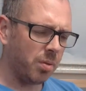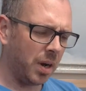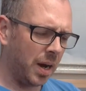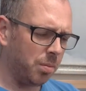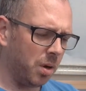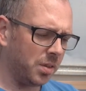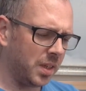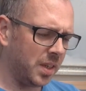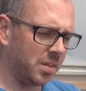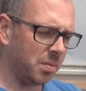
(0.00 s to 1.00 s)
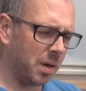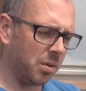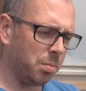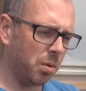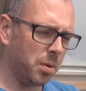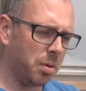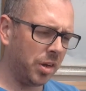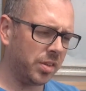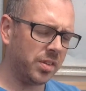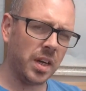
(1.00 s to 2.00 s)
what happened was when I was putting my
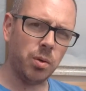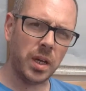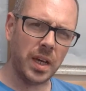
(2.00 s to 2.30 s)
brassicas out,